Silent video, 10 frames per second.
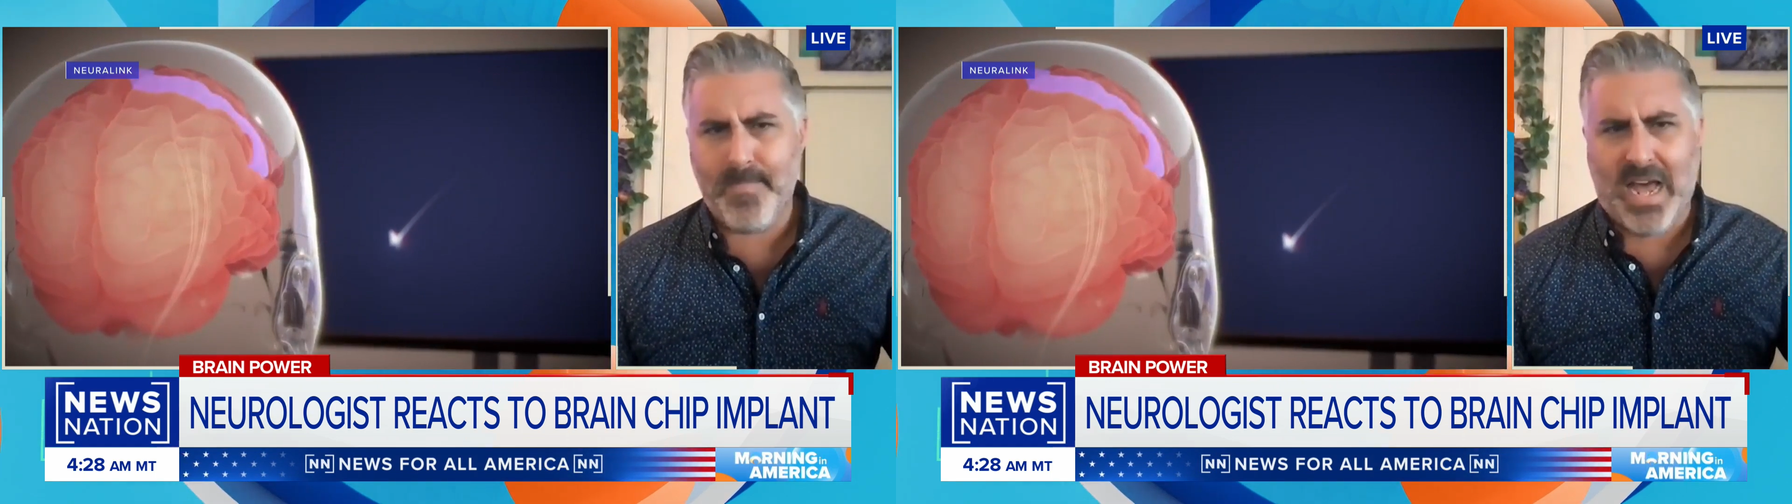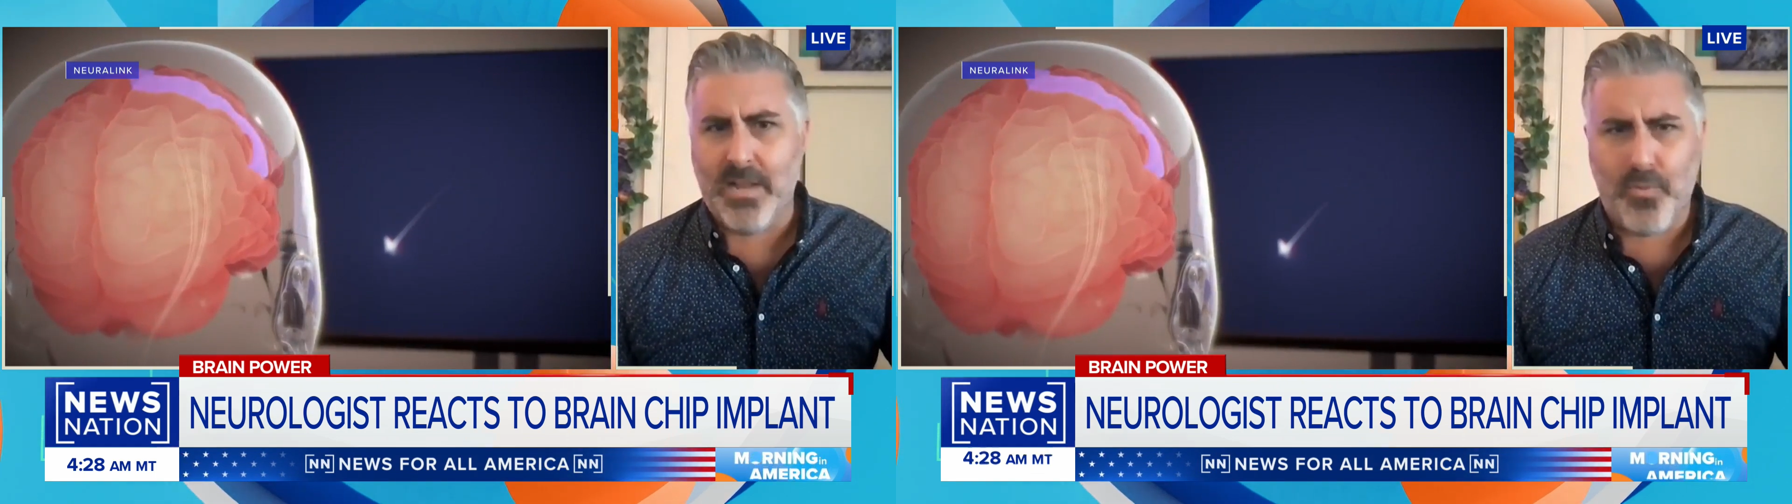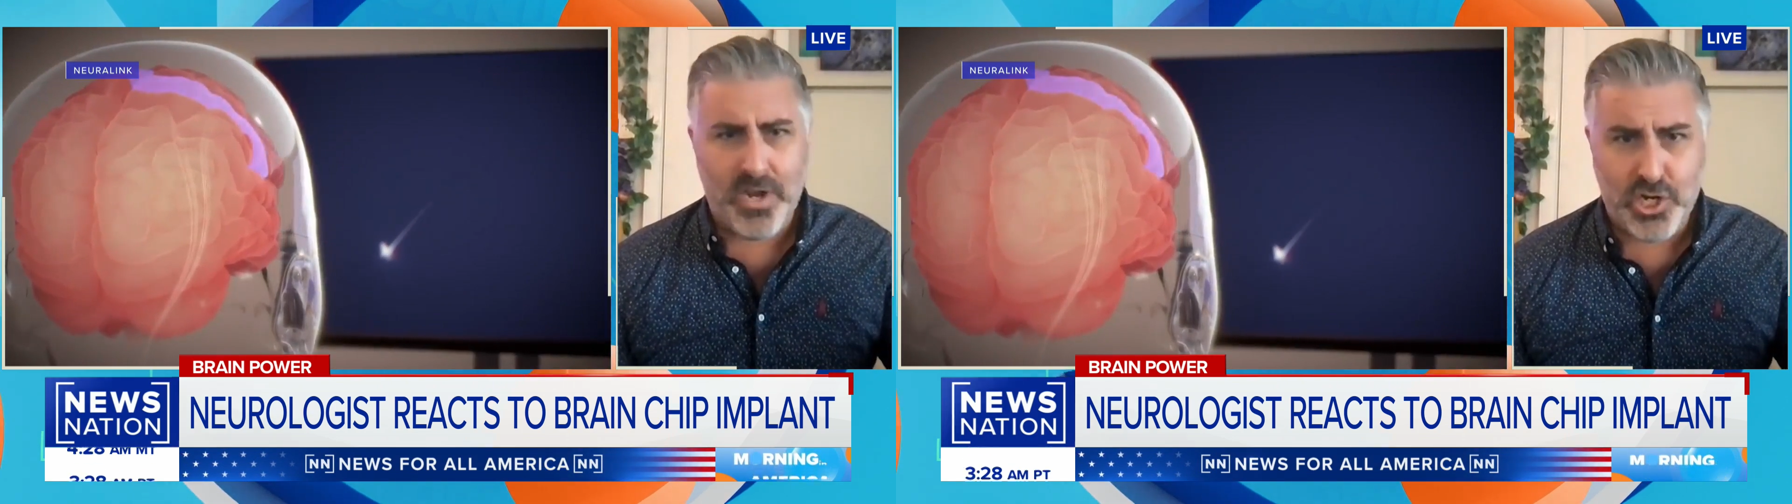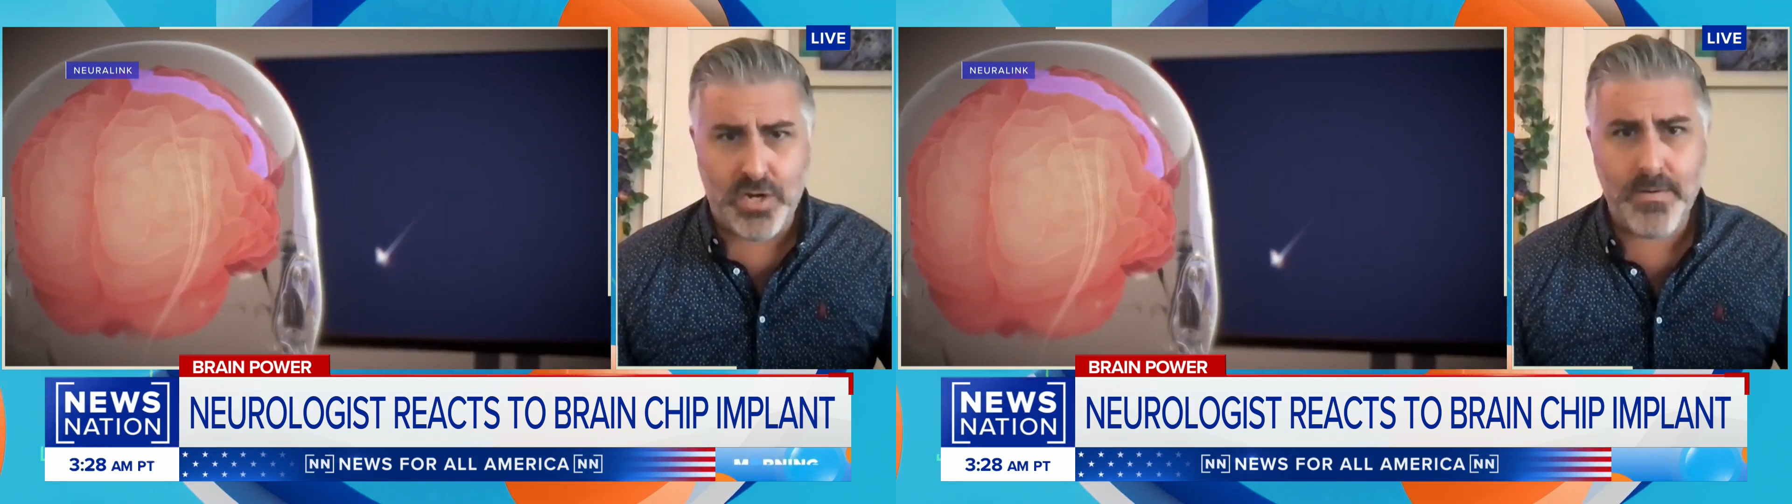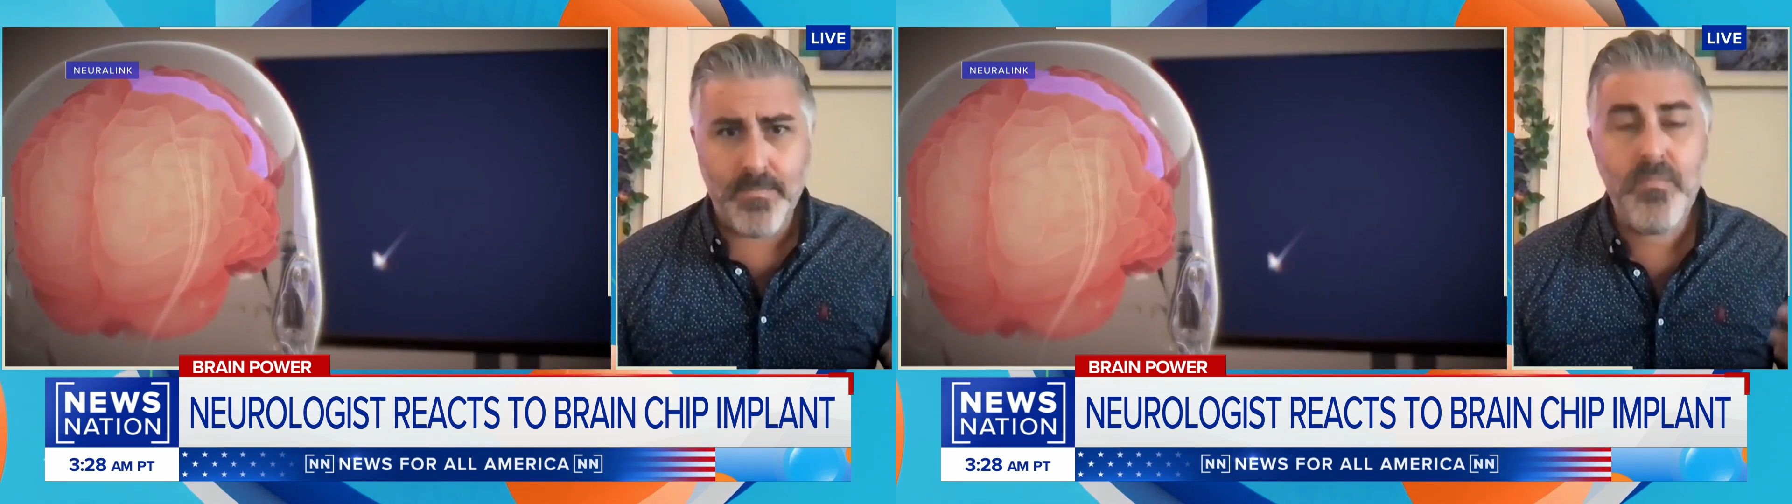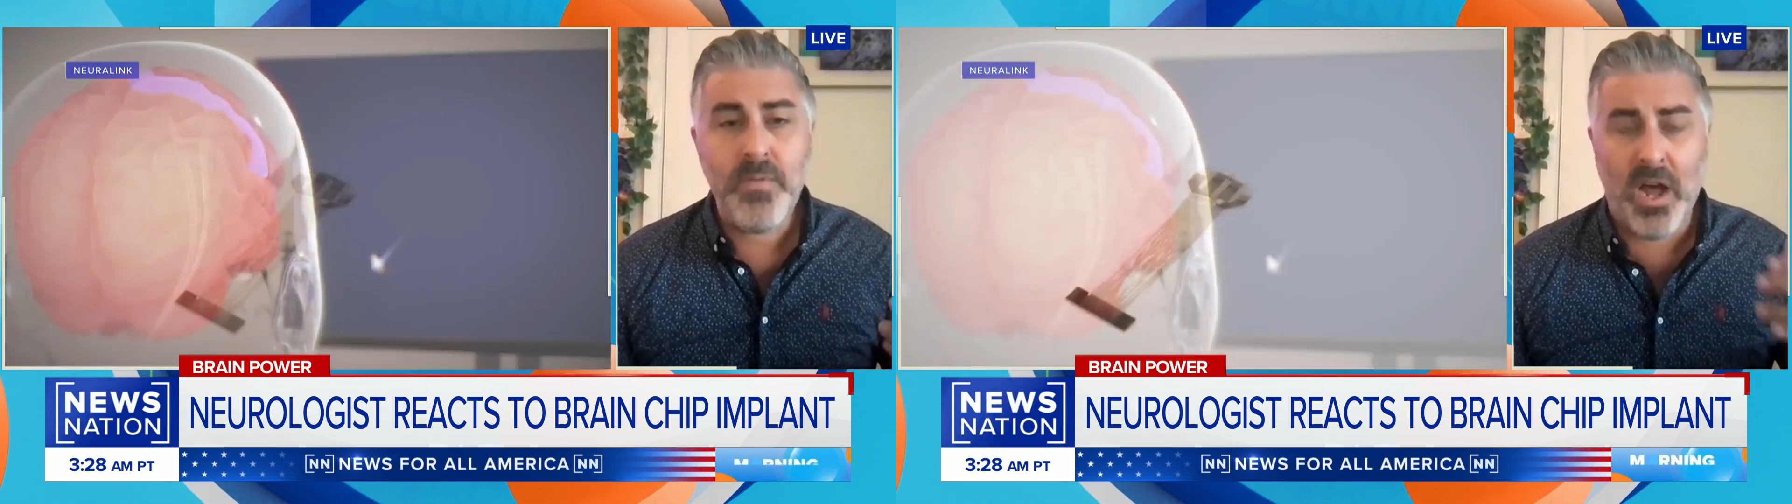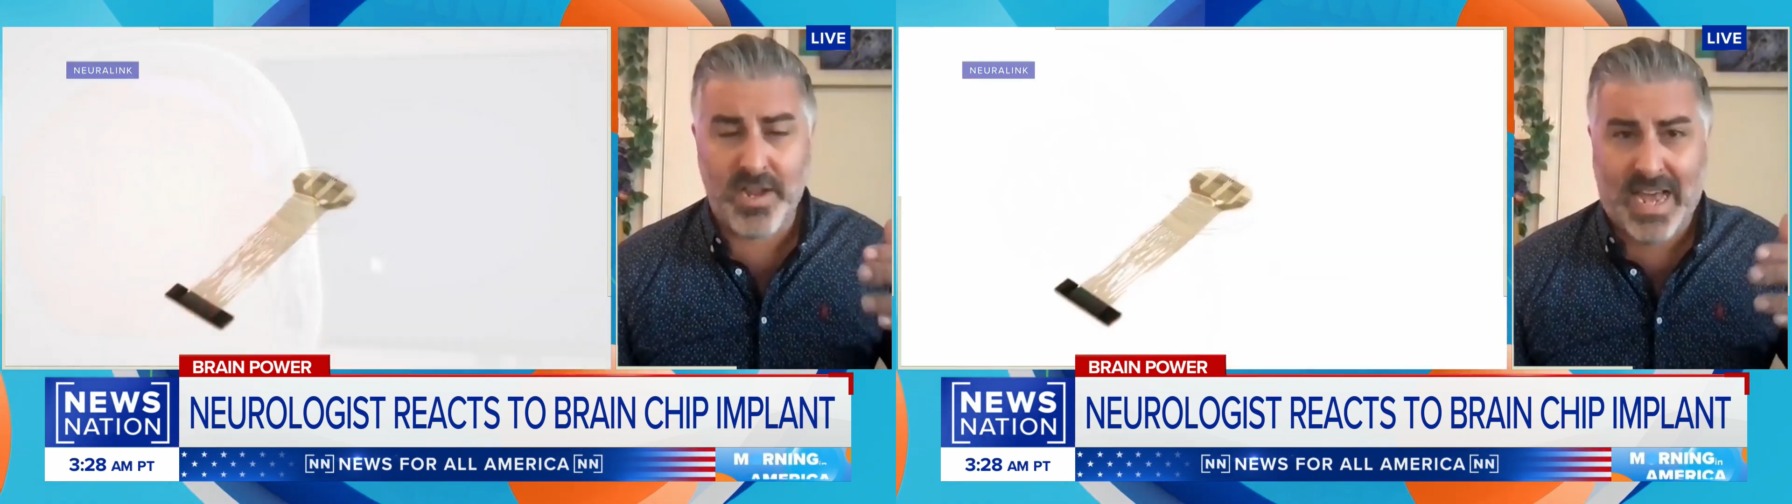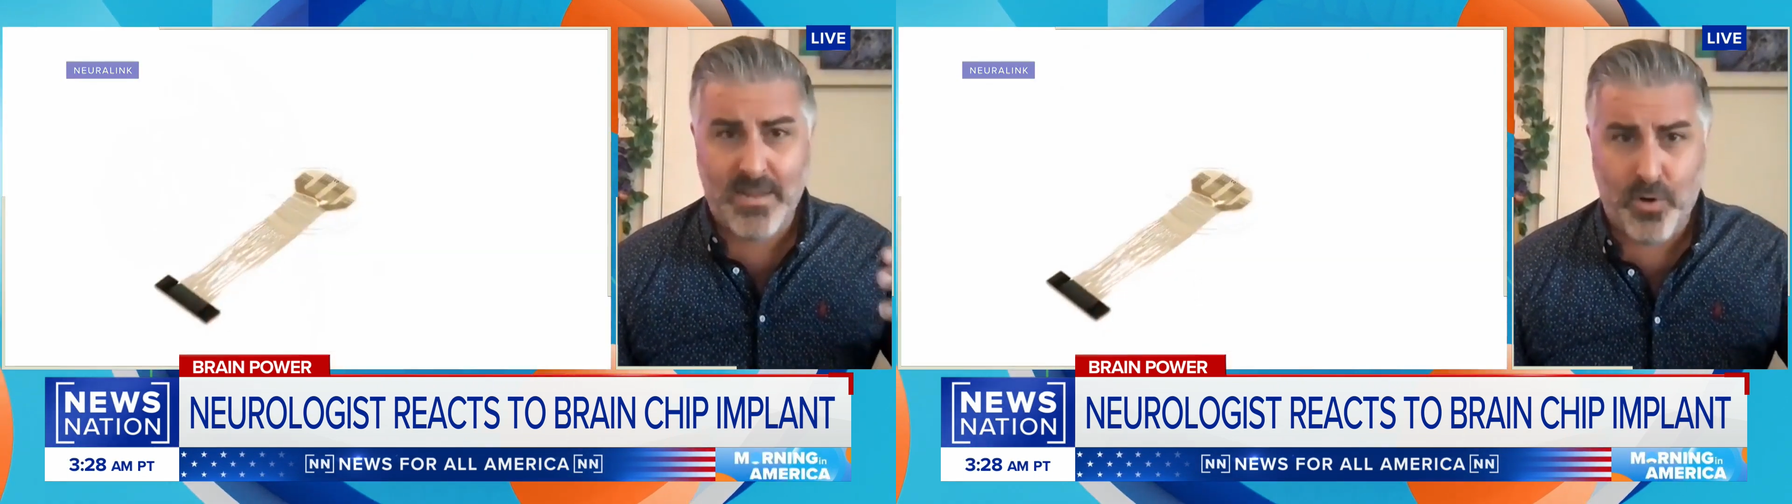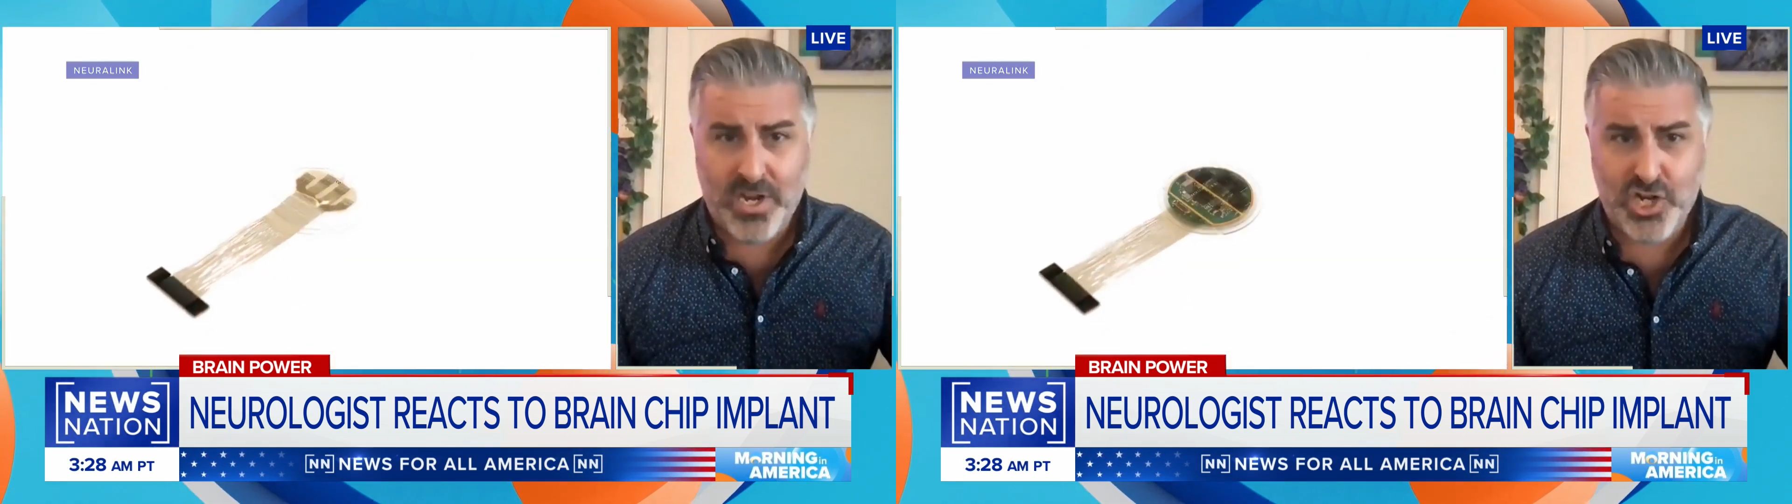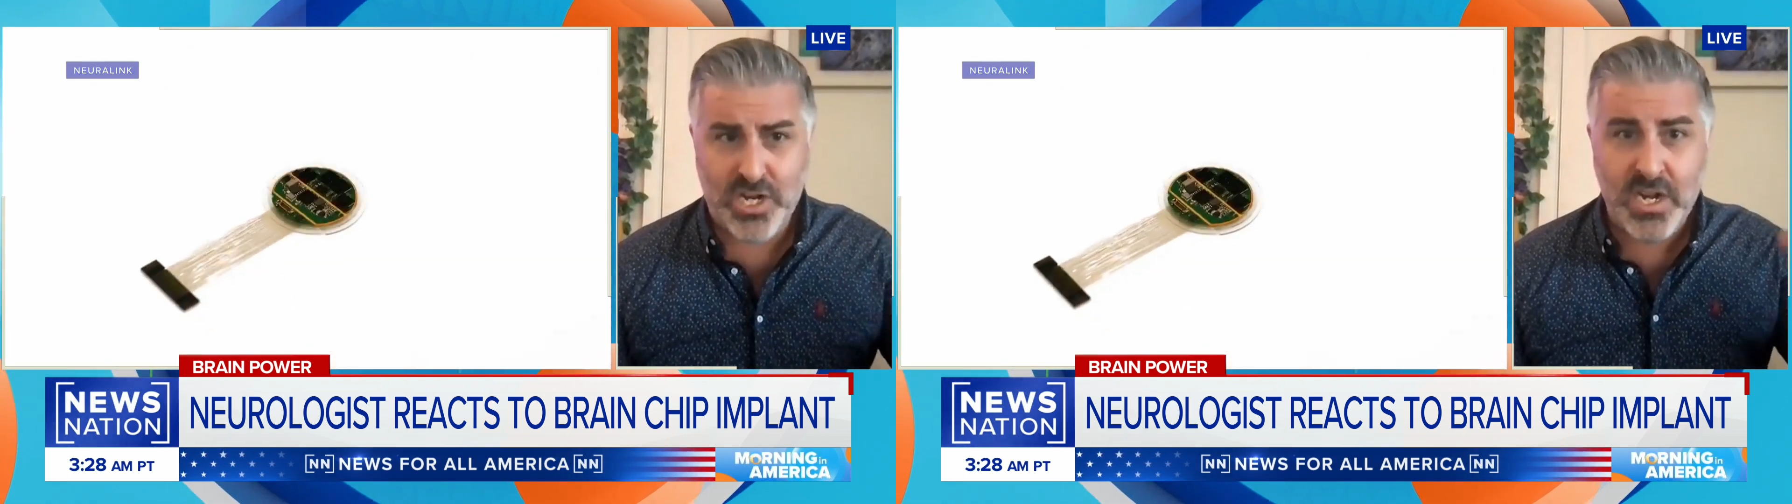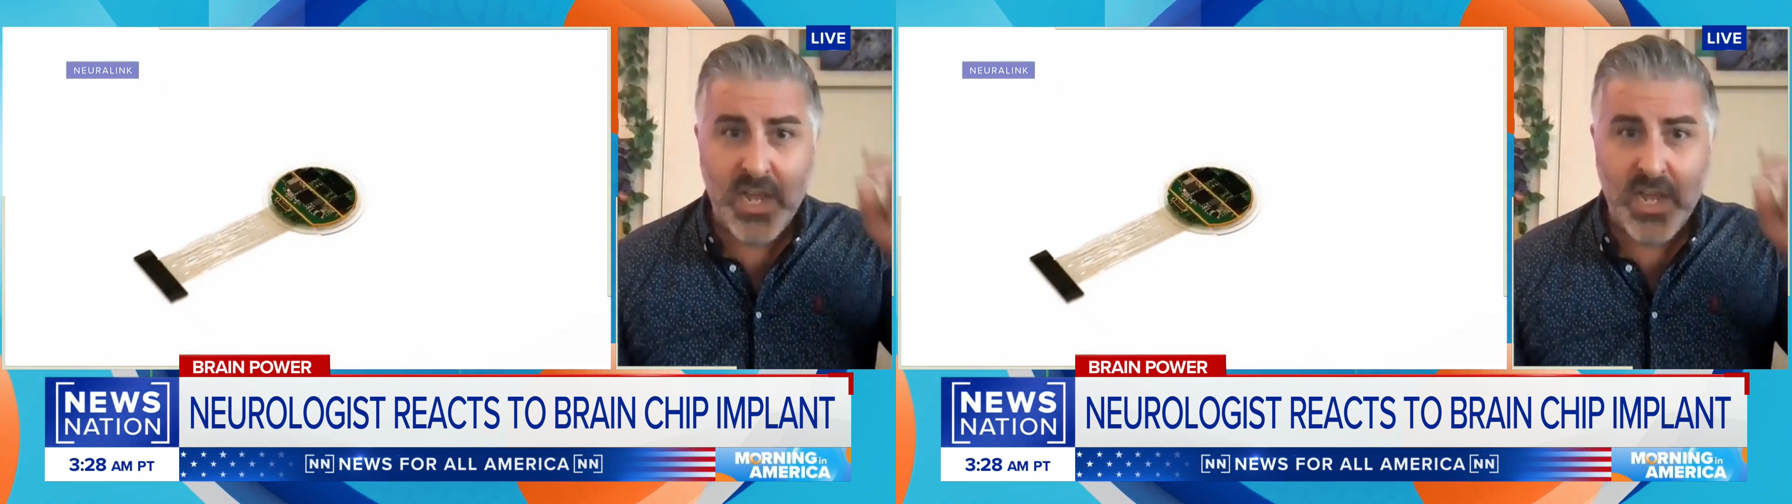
calibration, but is- calibration,